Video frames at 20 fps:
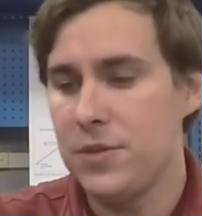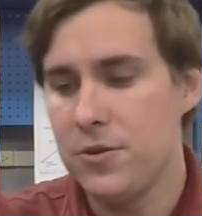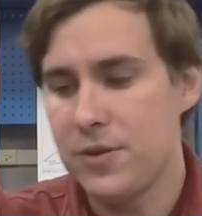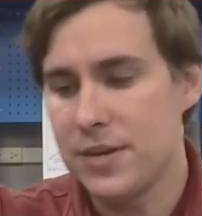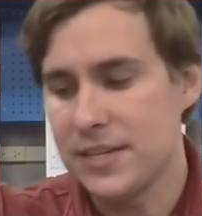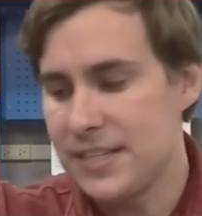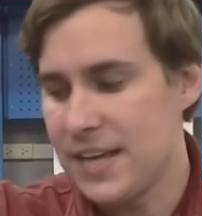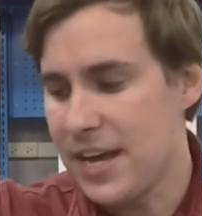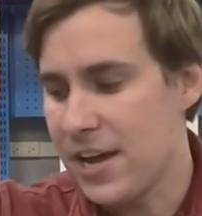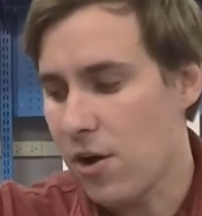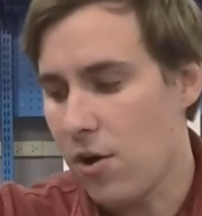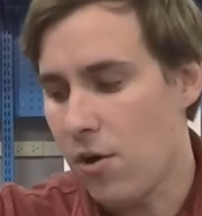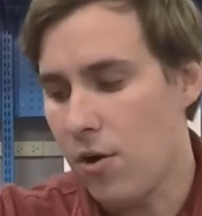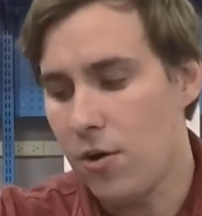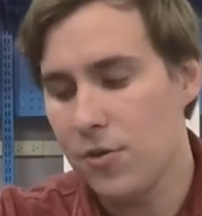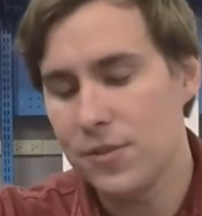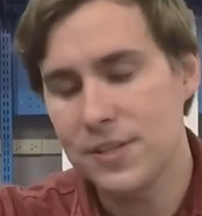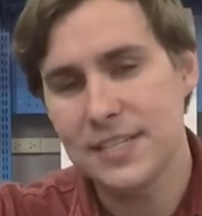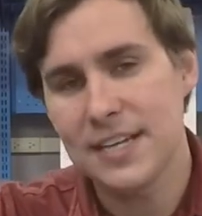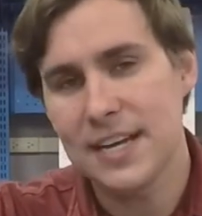you can take
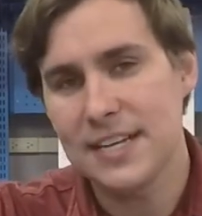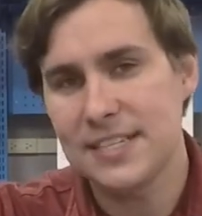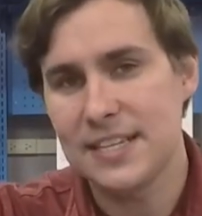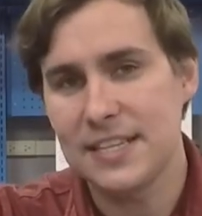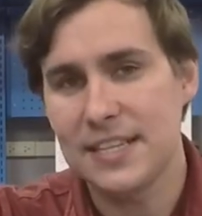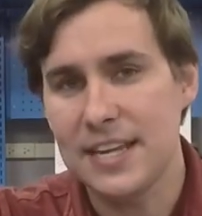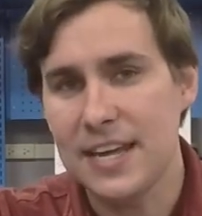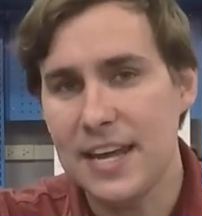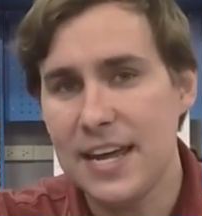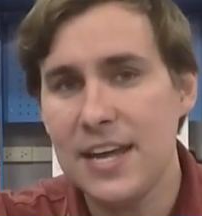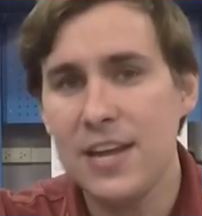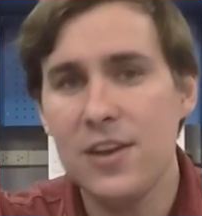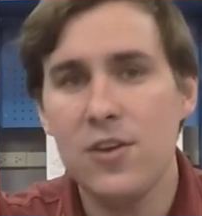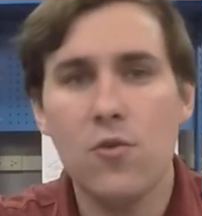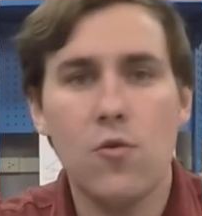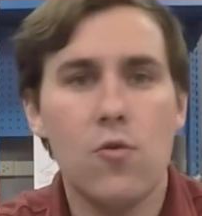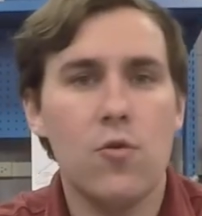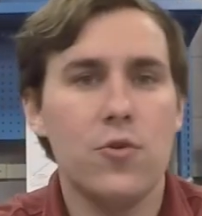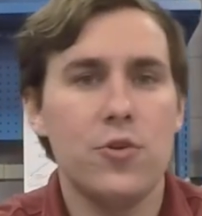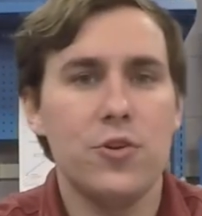all the tests at the end,
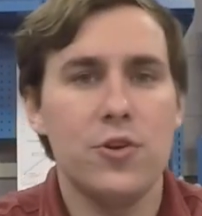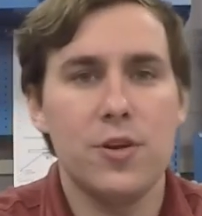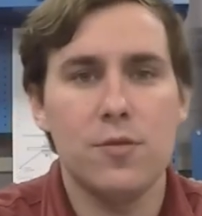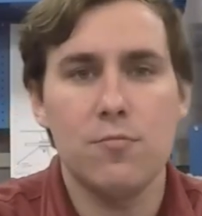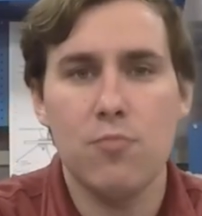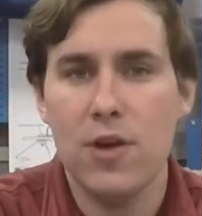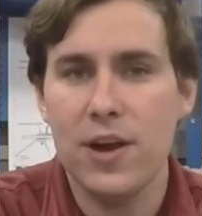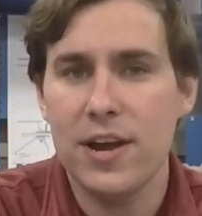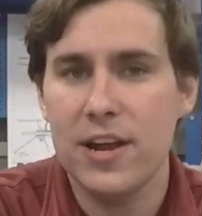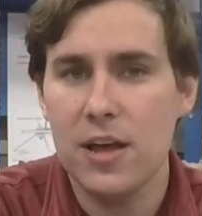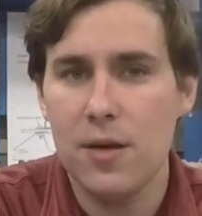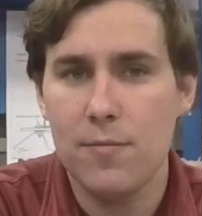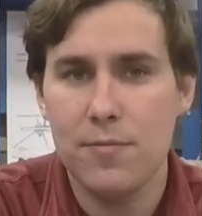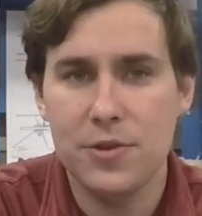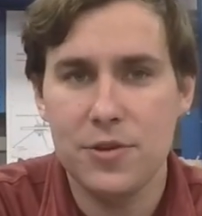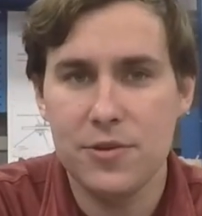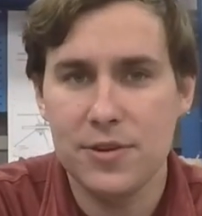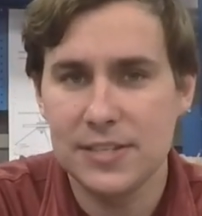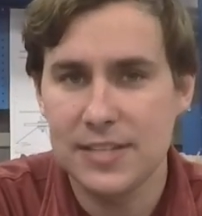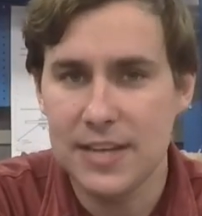or you can break it up
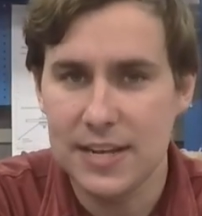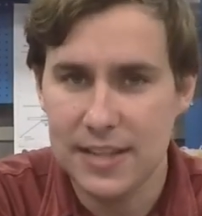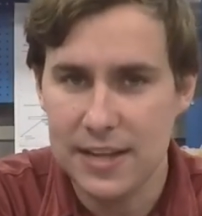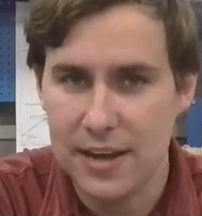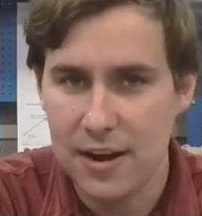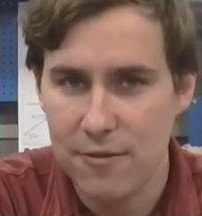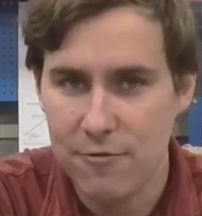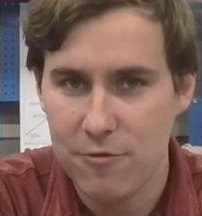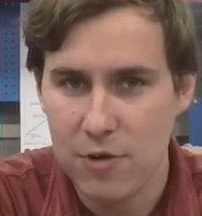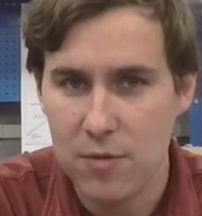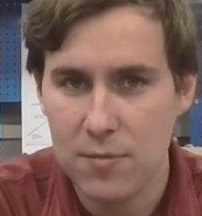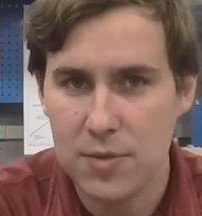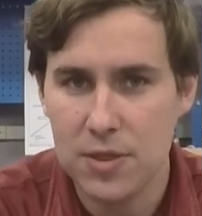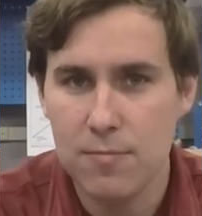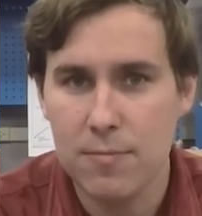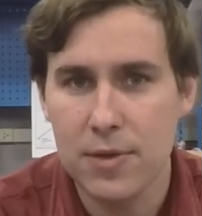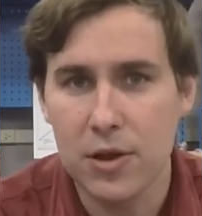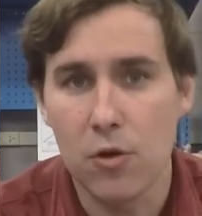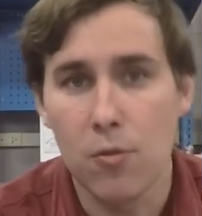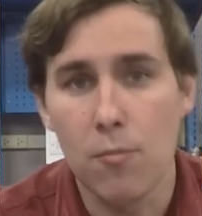and you can take the airframe in the
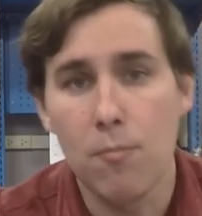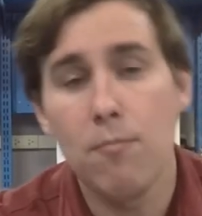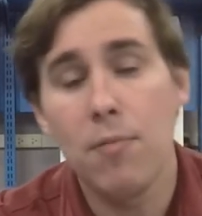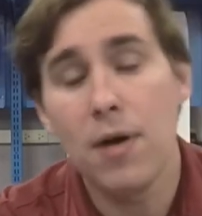middle.